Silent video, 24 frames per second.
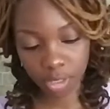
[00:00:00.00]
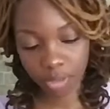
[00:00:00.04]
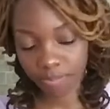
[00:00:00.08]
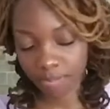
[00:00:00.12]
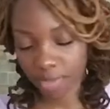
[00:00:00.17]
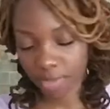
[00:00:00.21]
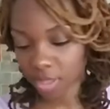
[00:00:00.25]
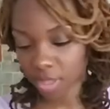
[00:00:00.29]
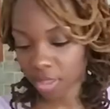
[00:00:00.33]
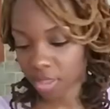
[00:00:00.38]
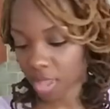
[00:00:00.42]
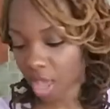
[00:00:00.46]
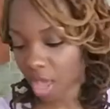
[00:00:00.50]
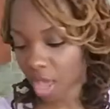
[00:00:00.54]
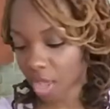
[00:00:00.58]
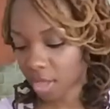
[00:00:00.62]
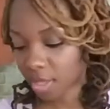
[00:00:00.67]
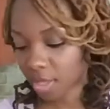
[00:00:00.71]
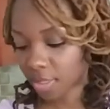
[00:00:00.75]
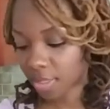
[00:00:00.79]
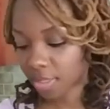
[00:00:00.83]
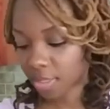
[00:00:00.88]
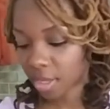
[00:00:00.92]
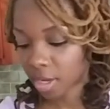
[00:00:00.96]
Put that
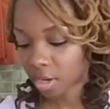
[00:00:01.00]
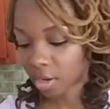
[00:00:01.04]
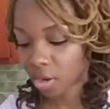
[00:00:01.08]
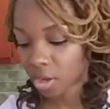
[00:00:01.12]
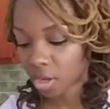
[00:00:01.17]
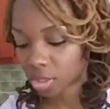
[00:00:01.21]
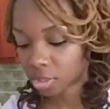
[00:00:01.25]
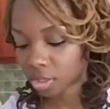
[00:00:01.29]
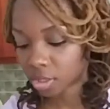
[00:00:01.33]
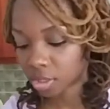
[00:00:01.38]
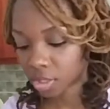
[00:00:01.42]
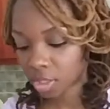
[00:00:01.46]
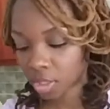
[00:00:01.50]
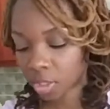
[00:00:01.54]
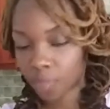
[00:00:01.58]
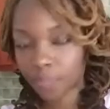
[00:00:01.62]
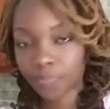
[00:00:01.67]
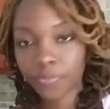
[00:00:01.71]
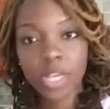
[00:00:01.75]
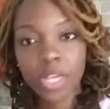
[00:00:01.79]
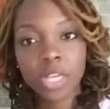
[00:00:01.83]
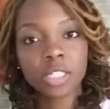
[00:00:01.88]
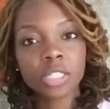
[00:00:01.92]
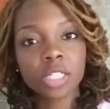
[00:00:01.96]
in there
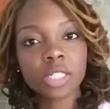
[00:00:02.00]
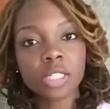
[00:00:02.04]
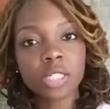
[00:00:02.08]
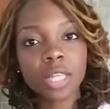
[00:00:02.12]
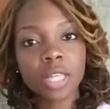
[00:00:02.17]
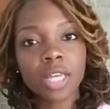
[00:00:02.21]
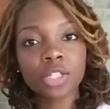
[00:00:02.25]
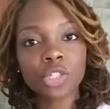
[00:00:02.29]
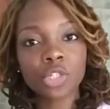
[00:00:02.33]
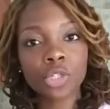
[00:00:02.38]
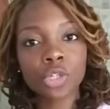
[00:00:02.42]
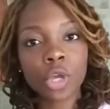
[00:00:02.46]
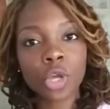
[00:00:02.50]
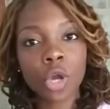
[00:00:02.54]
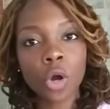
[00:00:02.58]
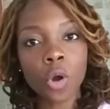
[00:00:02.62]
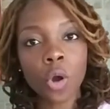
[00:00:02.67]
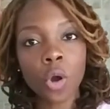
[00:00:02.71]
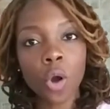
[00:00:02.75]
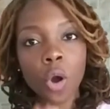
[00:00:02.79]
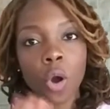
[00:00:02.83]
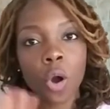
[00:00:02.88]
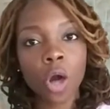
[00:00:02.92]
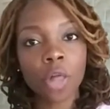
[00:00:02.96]
also. Just to let you
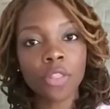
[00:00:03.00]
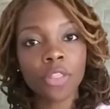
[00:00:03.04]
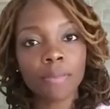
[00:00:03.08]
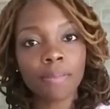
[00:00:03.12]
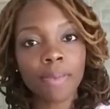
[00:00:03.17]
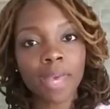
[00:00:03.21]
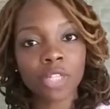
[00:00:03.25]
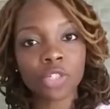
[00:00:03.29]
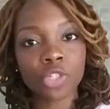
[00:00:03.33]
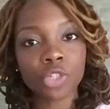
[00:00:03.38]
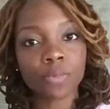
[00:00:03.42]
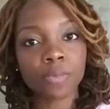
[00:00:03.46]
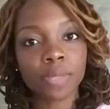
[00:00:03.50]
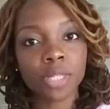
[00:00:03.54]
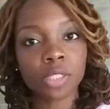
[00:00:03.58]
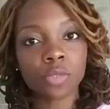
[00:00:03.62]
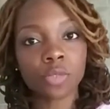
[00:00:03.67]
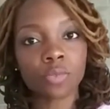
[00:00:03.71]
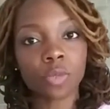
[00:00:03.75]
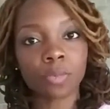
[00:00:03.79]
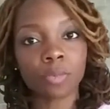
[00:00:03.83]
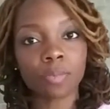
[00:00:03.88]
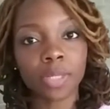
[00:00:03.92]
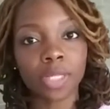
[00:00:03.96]
know, all the
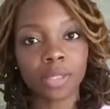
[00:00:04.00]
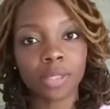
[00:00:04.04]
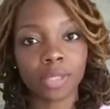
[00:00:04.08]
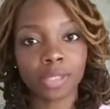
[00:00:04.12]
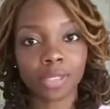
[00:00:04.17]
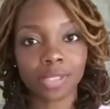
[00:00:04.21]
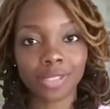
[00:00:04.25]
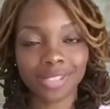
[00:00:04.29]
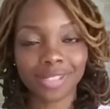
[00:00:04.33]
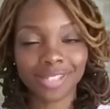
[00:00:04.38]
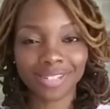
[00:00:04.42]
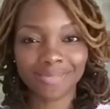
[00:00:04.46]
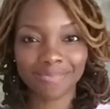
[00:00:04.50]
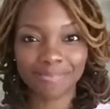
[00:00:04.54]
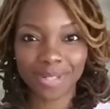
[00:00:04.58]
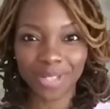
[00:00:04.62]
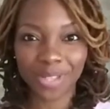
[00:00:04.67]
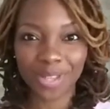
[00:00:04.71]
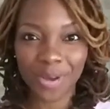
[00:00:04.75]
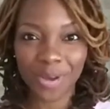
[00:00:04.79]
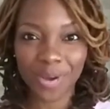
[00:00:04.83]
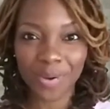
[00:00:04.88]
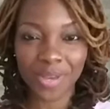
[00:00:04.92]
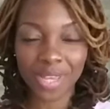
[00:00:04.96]
measurements will be listed
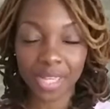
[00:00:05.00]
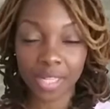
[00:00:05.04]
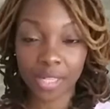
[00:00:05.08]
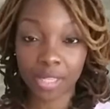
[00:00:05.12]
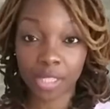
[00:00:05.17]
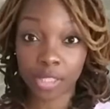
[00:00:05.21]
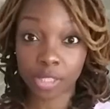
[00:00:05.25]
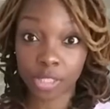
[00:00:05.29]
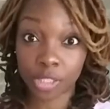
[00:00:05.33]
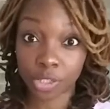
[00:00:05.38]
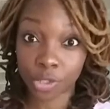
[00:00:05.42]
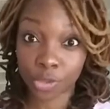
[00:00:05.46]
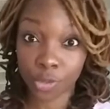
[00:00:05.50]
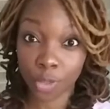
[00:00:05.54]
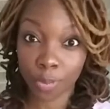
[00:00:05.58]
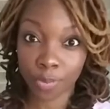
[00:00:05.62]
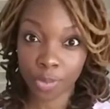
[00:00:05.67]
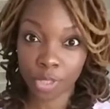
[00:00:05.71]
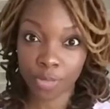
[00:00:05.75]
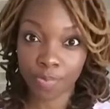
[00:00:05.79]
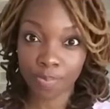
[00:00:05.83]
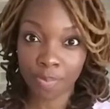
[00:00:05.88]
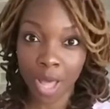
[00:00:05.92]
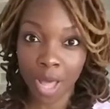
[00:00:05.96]
below in the
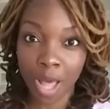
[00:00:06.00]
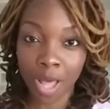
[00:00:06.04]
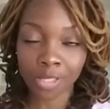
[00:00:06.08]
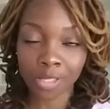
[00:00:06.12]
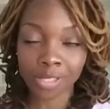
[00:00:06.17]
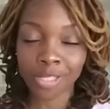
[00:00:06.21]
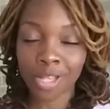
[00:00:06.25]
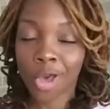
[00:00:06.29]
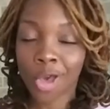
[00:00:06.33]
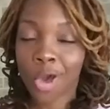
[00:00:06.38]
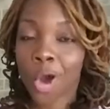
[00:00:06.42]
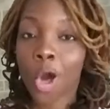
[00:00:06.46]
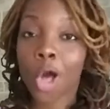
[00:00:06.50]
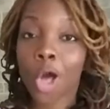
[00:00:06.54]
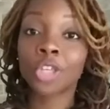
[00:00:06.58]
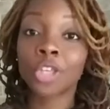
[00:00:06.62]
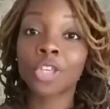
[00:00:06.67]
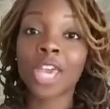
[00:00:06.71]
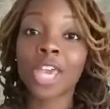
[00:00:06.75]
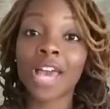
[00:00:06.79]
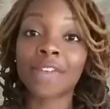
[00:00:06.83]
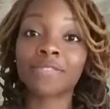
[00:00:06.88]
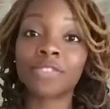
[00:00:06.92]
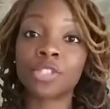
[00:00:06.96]
description box. All
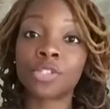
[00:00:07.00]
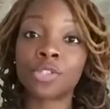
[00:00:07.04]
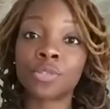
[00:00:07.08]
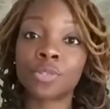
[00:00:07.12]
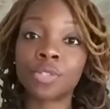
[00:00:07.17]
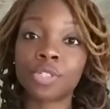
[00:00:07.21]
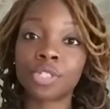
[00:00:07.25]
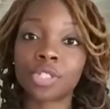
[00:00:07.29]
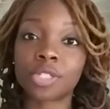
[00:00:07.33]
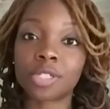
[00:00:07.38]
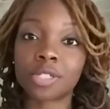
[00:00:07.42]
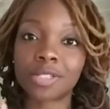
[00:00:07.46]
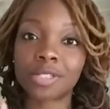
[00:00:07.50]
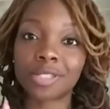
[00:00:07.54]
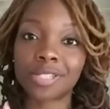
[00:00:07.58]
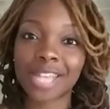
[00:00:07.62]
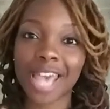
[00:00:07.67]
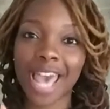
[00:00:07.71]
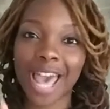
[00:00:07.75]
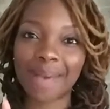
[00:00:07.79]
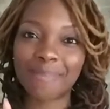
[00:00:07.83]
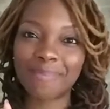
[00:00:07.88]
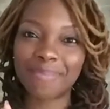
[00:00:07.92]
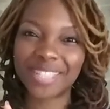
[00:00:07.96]
you have to do is just
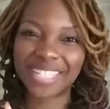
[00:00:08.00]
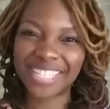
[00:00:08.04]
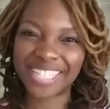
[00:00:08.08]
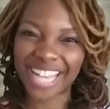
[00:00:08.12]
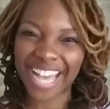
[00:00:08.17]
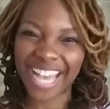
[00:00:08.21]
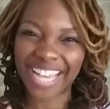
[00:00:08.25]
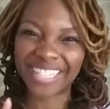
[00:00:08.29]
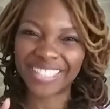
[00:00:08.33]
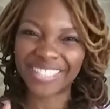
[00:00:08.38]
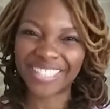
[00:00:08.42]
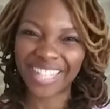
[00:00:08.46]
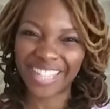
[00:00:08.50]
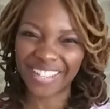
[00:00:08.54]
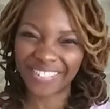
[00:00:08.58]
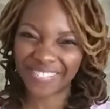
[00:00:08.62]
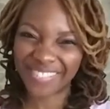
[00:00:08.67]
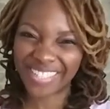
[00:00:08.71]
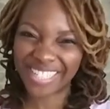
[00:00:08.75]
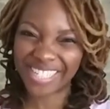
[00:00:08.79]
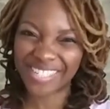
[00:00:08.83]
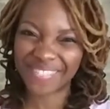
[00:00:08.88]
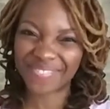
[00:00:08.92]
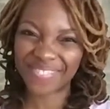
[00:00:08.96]
tap the title of
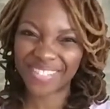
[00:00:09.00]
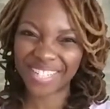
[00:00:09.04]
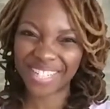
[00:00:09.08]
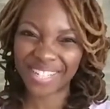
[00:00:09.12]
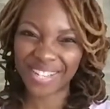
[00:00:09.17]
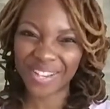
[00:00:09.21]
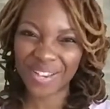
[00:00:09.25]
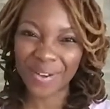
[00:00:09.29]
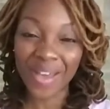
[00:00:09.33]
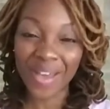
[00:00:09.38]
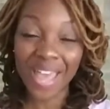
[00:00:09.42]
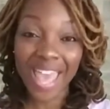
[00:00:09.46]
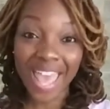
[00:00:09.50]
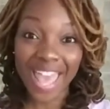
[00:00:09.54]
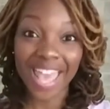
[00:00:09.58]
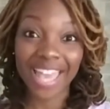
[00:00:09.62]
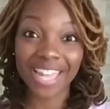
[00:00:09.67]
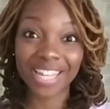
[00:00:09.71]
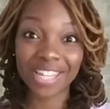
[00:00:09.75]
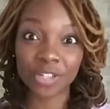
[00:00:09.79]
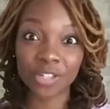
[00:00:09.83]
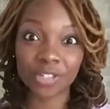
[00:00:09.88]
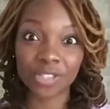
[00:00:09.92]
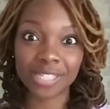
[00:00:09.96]
this video
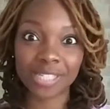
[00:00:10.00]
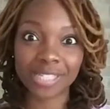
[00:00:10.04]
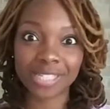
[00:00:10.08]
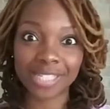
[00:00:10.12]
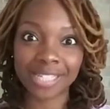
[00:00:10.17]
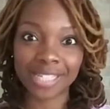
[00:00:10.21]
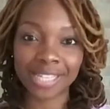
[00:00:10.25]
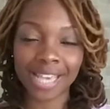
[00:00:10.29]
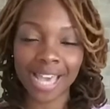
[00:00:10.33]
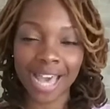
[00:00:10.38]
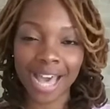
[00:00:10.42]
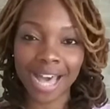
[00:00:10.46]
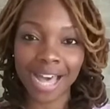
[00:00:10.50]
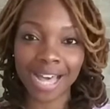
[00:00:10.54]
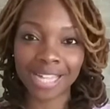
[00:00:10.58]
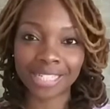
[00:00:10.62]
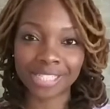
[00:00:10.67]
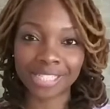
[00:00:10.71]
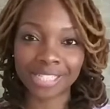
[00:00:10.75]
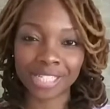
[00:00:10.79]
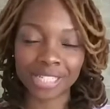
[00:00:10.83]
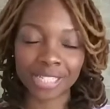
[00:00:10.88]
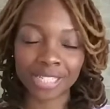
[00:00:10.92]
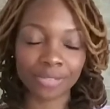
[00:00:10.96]
and you'll see
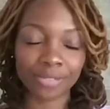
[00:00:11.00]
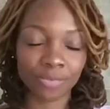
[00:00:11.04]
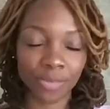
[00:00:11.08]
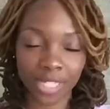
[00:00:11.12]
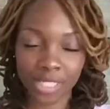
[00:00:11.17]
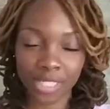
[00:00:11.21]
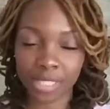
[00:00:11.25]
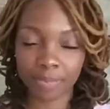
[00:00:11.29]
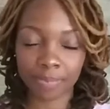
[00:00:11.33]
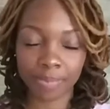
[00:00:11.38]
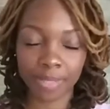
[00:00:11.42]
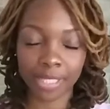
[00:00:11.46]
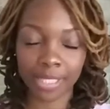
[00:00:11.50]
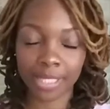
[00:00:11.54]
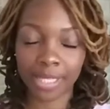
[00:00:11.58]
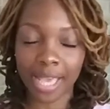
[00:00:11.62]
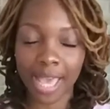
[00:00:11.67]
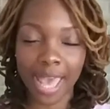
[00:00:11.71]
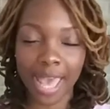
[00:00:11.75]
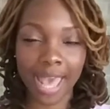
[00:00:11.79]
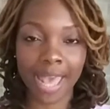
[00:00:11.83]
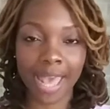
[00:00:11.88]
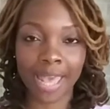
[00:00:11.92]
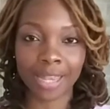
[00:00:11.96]
the
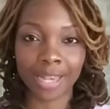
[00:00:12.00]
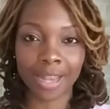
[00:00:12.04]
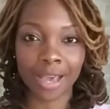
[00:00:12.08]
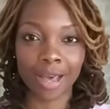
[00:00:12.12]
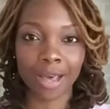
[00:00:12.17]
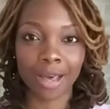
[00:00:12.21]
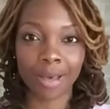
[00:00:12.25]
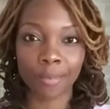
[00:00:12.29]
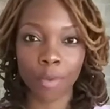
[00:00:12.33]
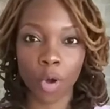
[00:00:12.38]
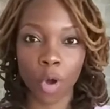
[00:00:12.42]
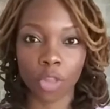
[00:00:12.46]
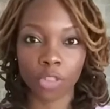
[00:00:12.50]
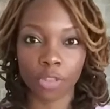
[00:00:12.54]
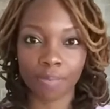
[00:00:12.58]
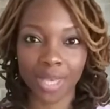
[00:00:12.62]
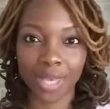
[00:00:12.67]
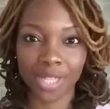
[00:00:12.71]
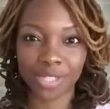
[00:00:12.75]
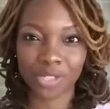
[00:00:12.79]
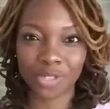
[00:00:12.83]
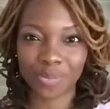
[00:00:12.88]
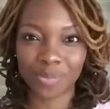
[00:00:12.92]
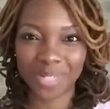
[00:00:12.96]
recipe and all the
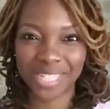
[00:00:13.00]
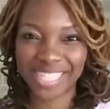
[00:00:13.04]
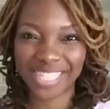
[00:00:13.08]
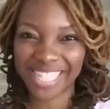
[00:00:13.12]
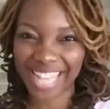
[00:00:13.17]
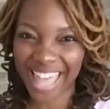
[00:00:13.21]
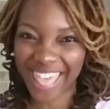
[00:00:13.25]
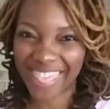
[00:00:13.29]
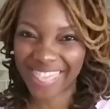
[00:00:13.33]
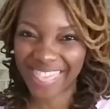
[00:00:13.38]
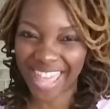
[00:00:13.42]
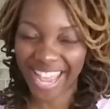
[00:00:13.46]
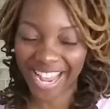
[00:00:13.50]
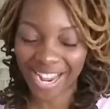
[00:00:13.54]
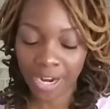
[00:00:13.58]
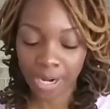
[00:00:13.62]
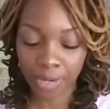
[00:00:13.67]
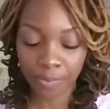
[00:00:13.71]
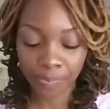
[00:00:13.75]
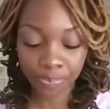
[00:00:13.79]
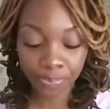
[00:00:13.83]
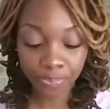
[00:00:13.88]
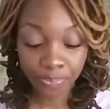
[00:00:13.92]
measurements there.